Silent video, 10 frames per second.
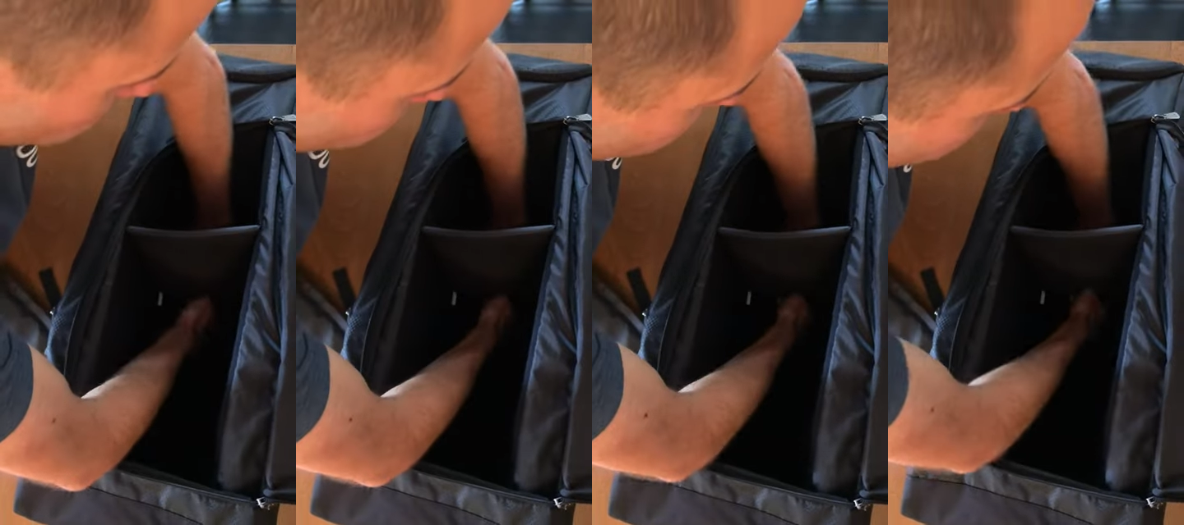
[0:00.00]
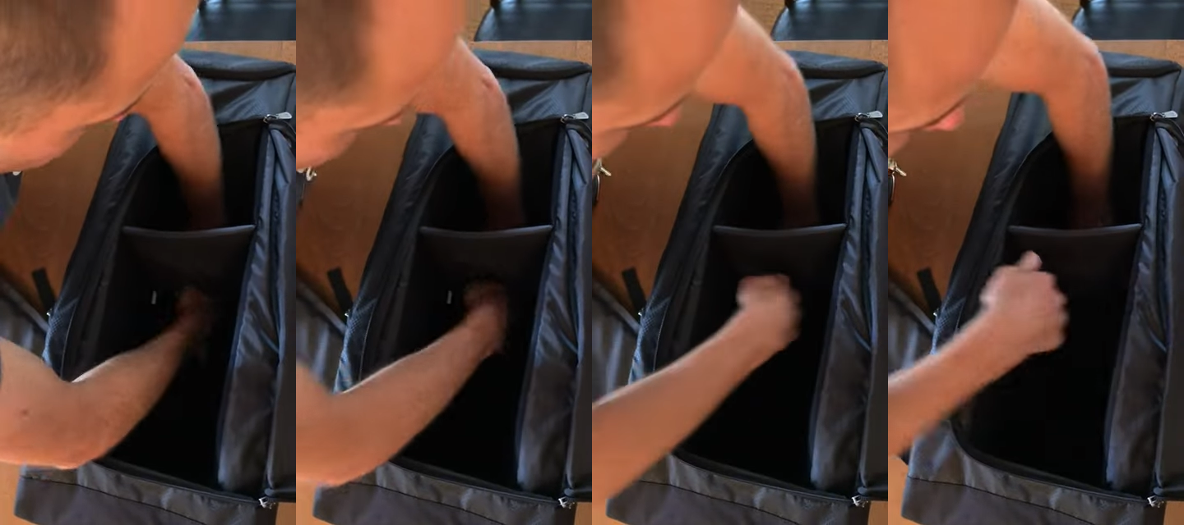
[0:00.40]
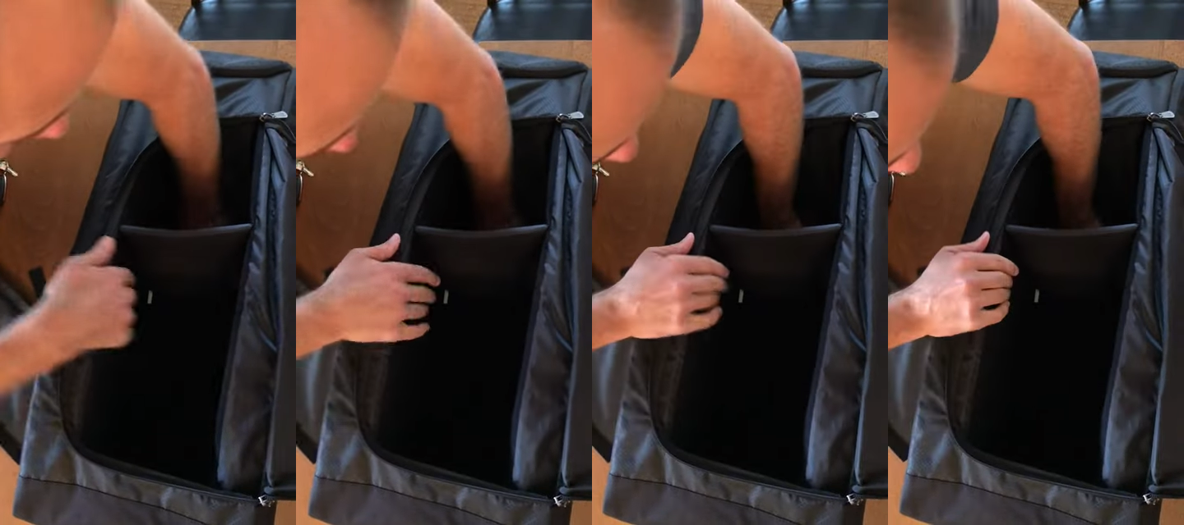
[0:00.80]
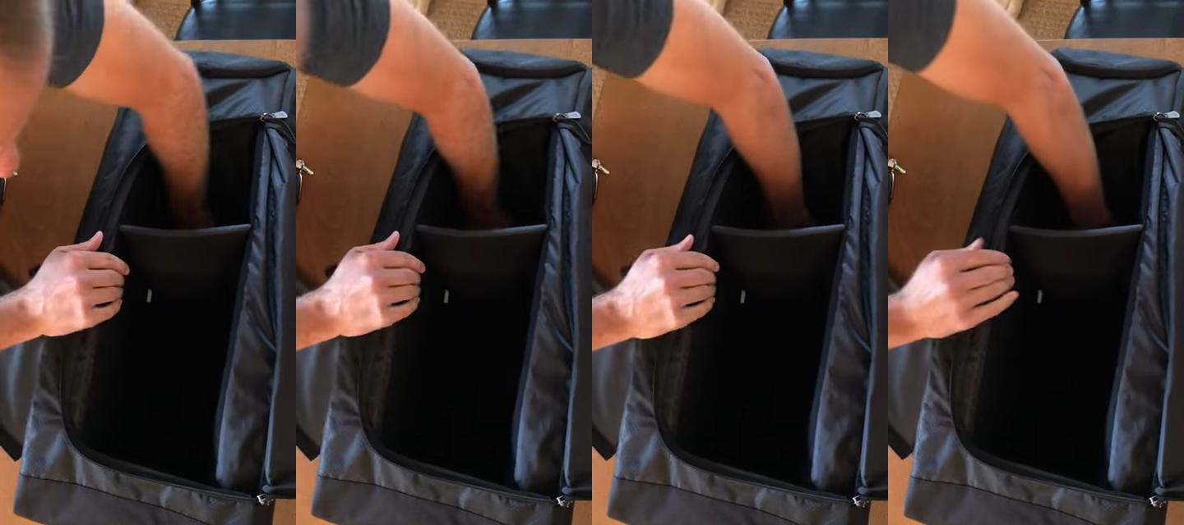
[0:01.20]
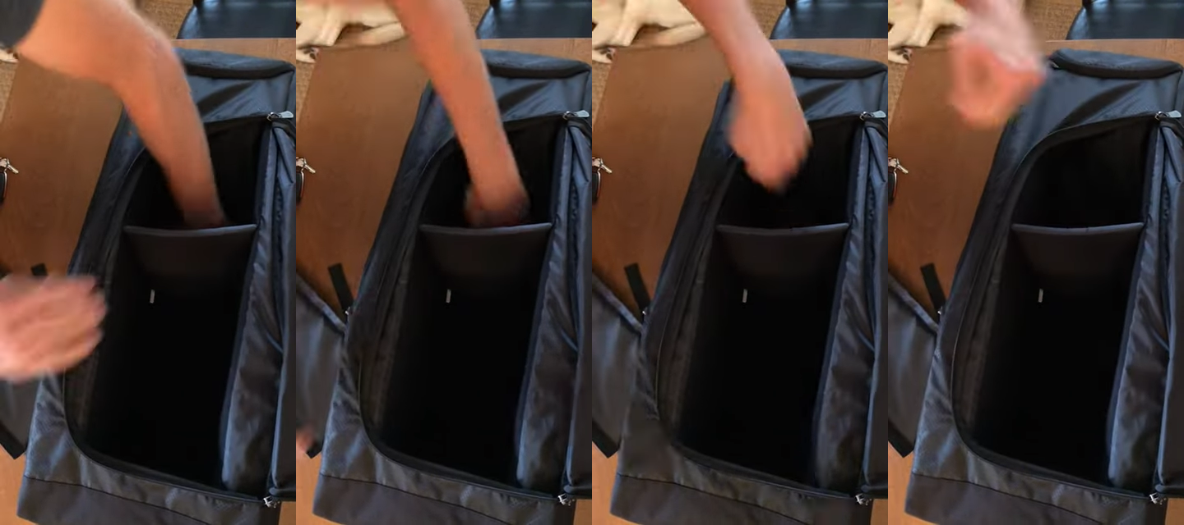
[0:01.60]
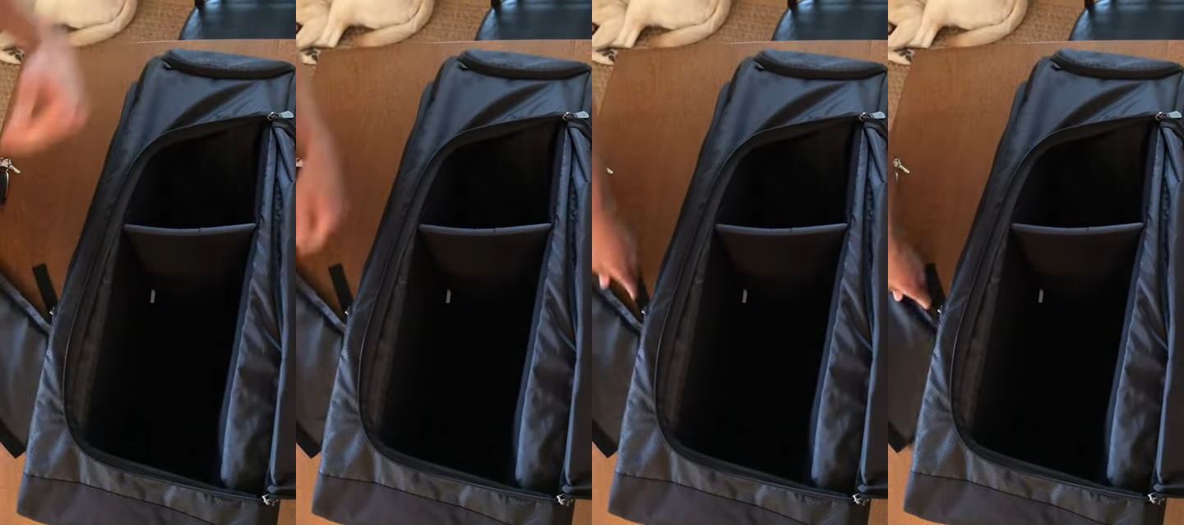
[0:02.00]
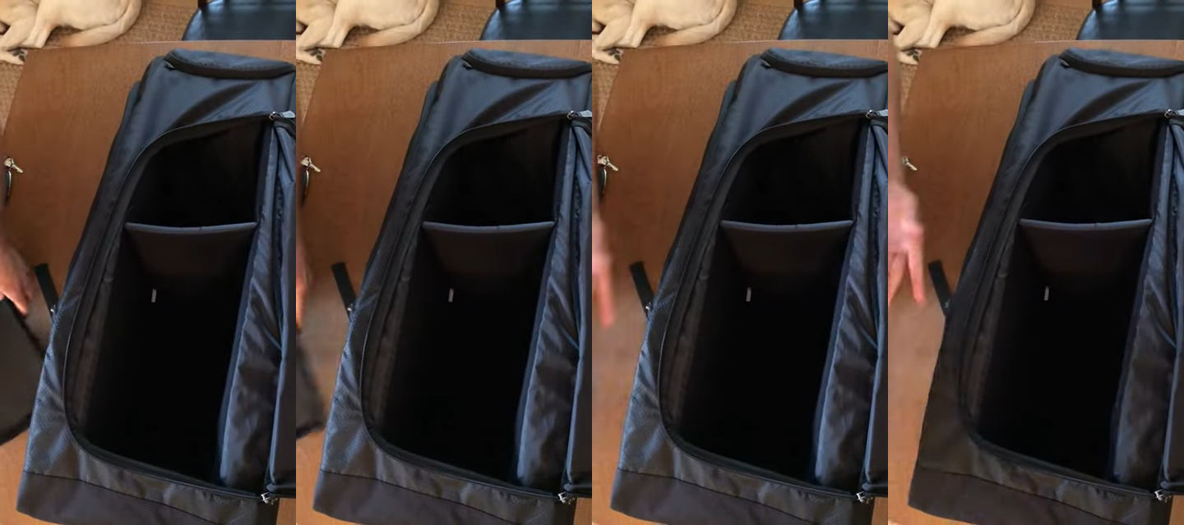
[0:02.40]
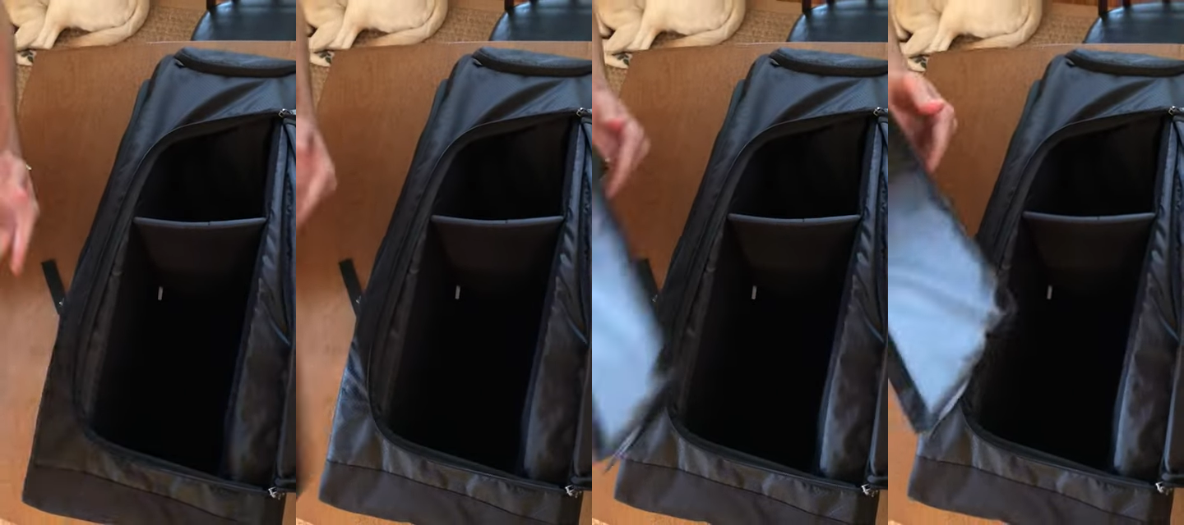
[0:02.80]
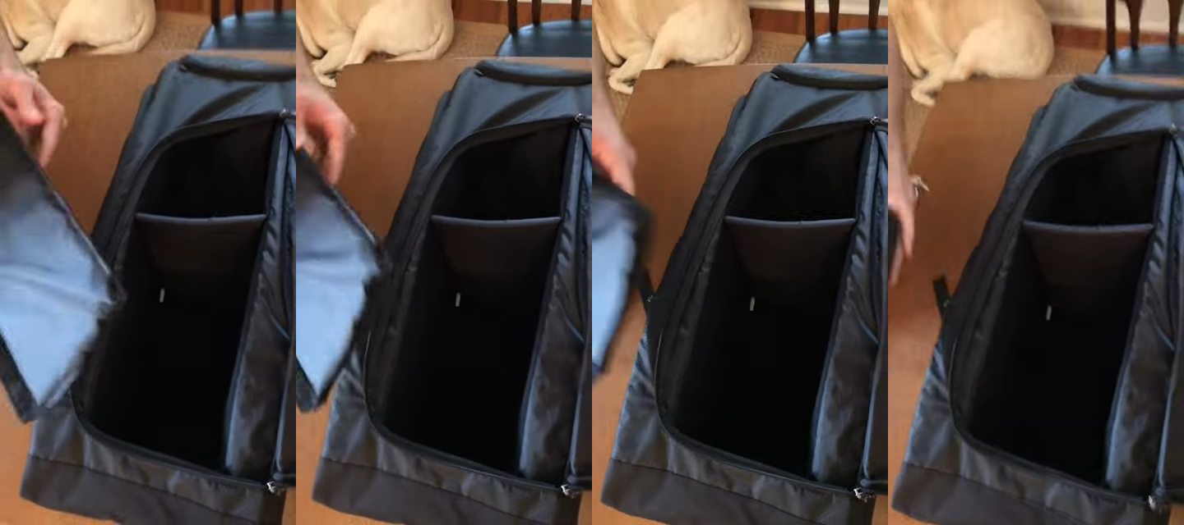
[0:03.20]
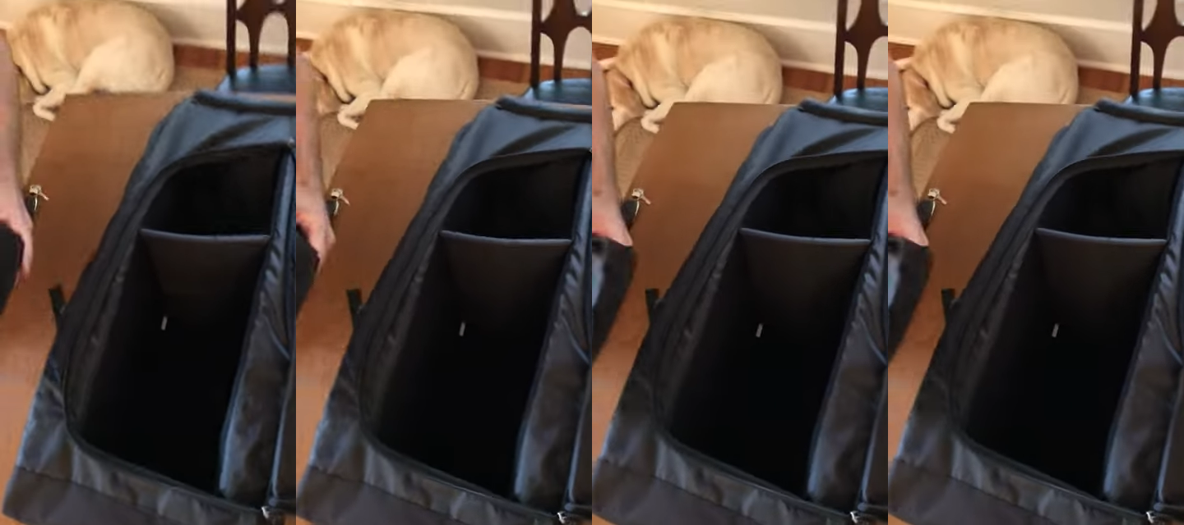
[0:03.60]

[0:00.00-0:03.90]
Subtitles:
Nobody's mouth can be seen.